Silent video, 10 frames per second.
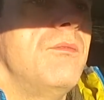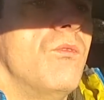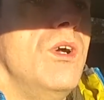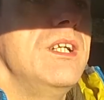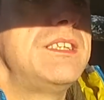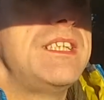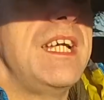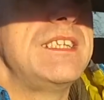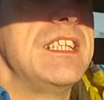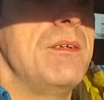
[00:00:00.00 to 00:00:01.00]
Will
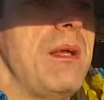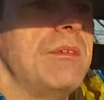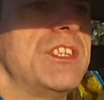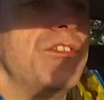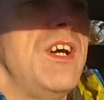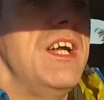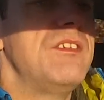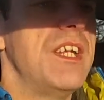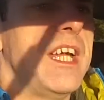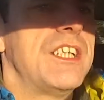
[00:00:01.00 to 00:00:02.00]
Tesla be able to
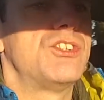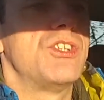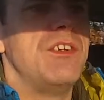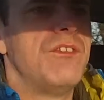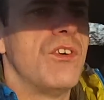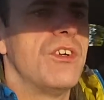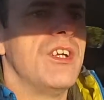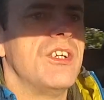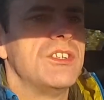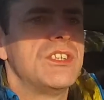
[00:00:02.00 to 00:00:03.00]
survive the next 3-4
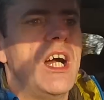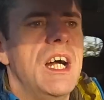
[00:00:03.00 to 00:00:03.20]
years?